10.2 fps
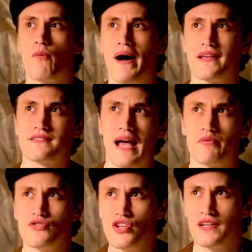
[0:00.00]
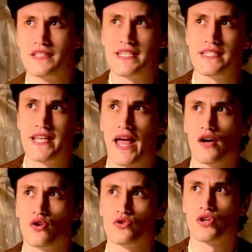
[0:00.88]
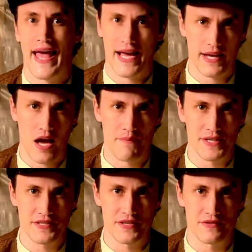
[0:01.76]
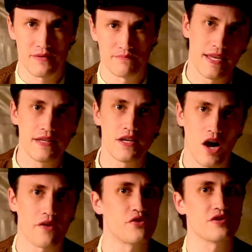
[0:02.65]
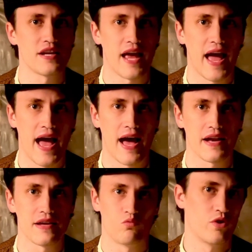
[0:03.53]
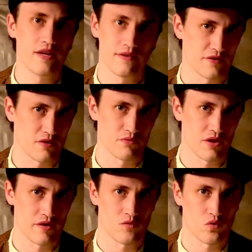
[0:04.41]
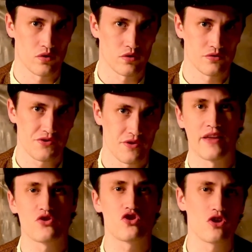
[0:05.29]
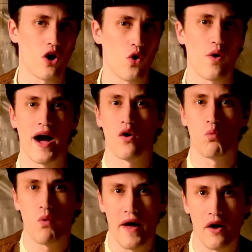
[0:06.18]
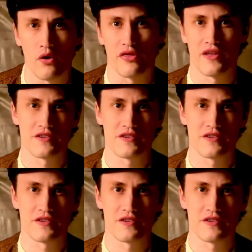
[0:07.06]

by establishing a detailed economic system, indie authors can add realism to their worlds and show how wealth,